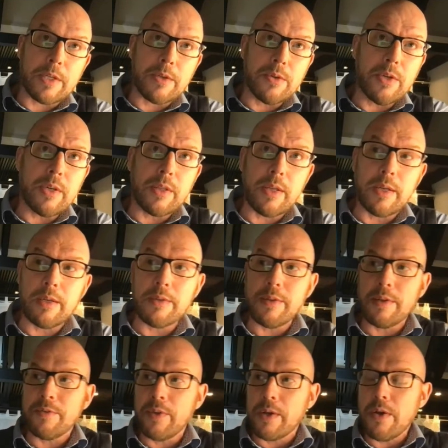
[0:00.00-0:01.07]
are doing then is
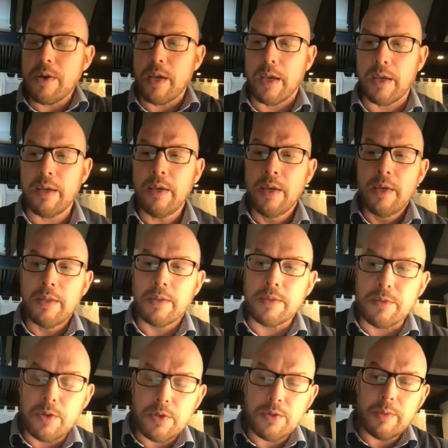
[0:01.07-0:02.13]
they're saying, okay, the
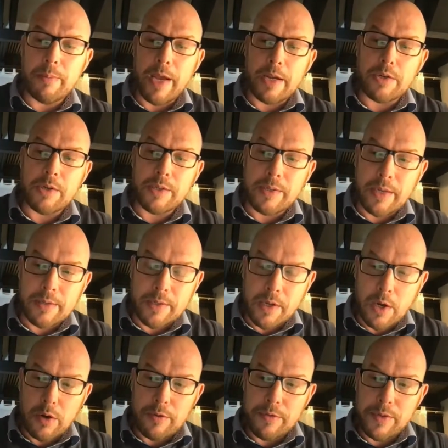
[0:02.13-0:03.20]
system actually takes
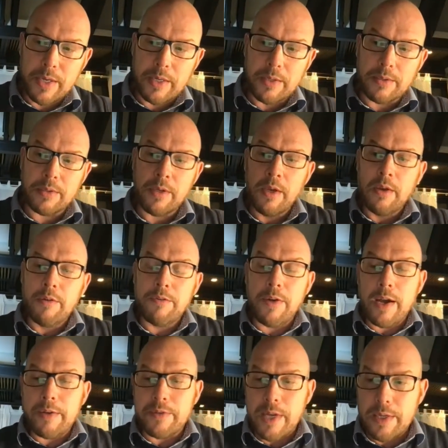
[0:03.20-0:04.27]
care of things
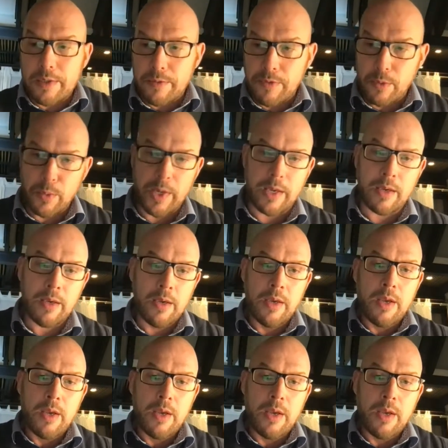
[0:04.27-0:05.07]
5 days of the week.